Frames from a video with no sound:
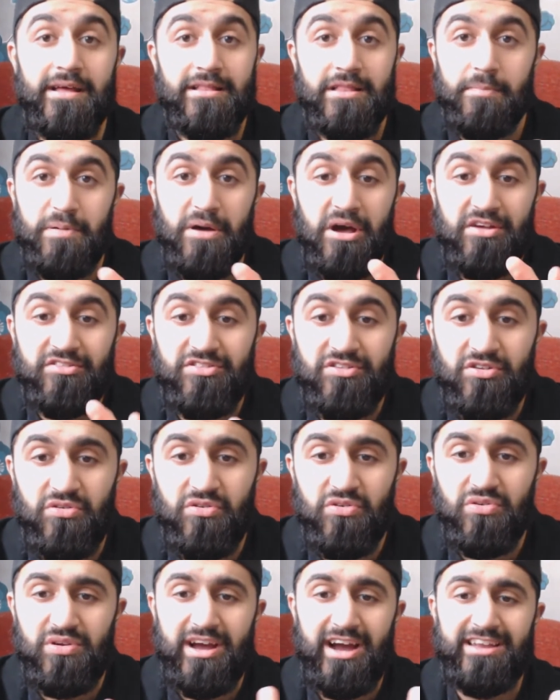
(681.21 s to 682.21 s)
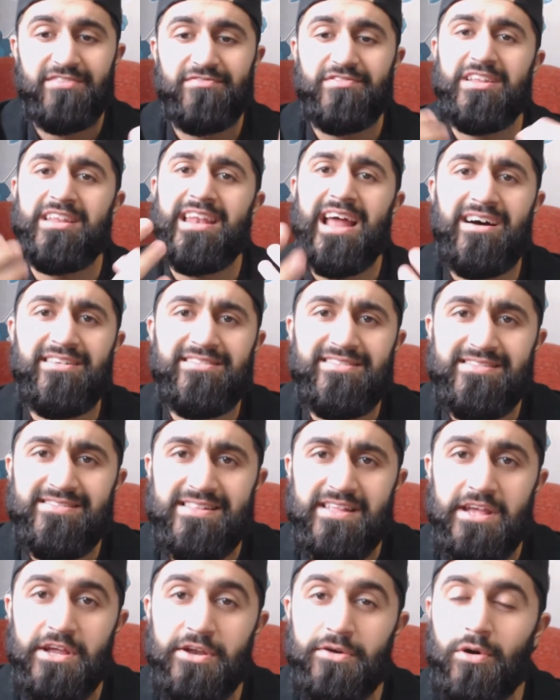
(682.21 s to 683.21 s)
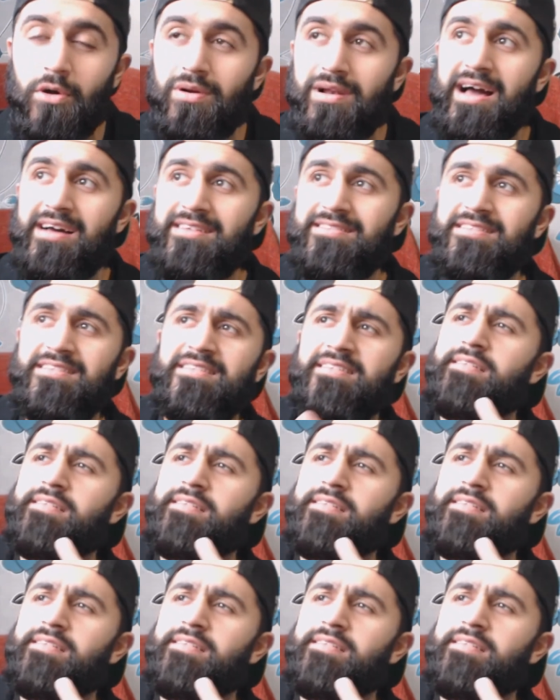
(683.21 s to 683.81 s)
the person who kind of denounces the hero classes,